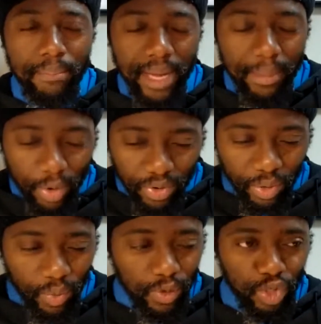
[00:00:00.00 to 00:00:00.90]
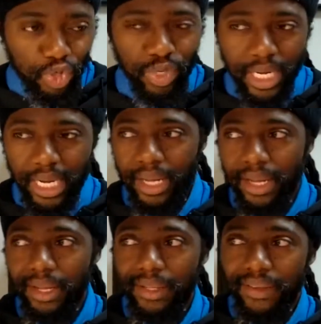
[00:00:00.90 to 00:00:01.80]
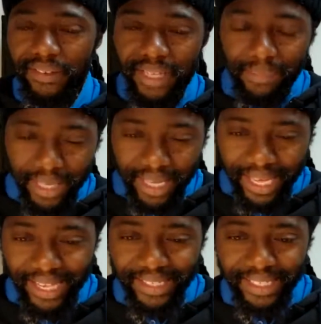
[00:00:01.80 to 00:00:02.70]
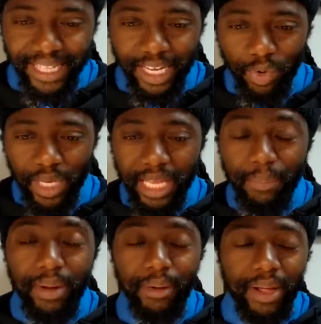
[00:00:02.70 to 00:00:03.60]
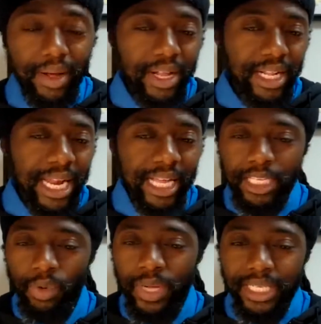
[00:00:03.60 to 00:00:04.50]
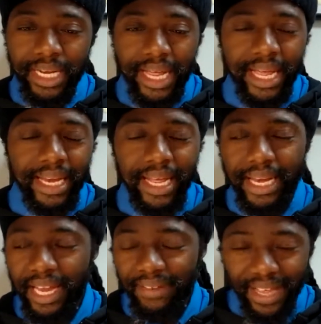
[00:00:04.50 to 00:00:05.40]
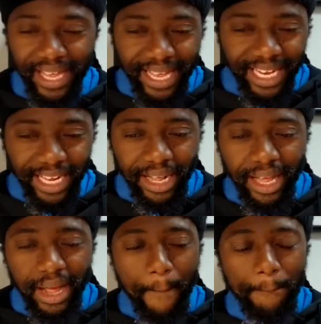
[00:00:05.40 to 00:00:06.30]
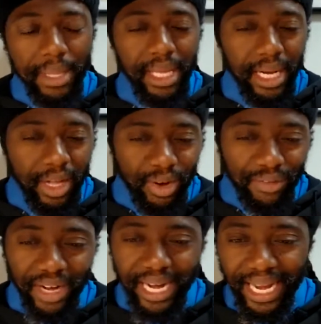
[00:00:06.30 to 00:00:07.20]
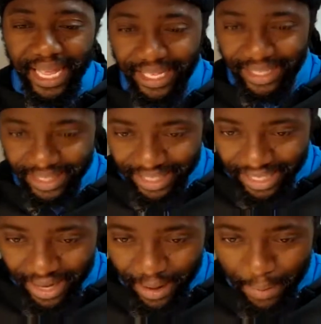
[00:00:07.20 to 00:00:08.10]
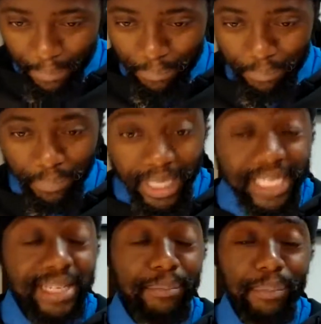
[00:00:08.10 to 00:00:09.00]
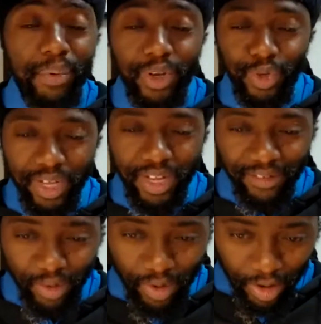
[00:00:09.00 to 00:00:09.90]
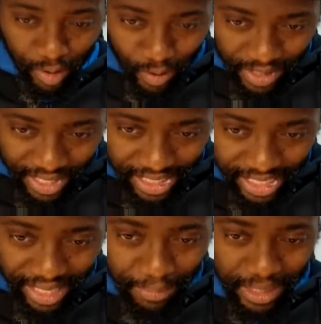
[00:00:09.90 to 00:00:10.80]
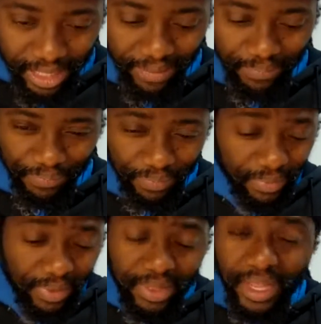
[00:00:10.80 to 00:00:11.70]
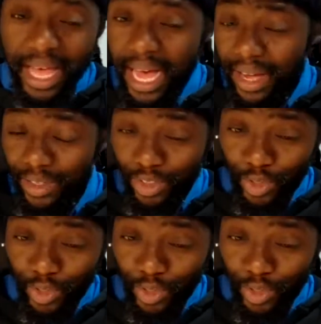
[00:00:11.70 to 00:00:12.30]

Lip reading: memory will trigger something else, and then we keep, like, it was an never-ending peeling of layers. But at some point, you have to close the chapter. How do